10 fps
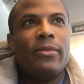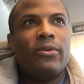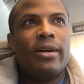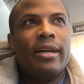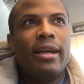
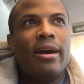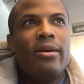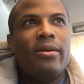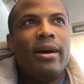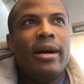Right
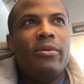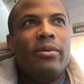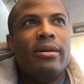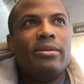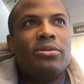now I
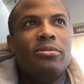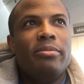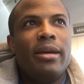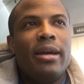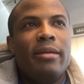want to
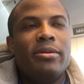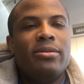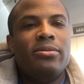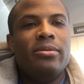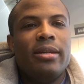be able
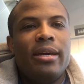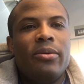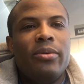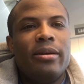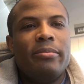to link what a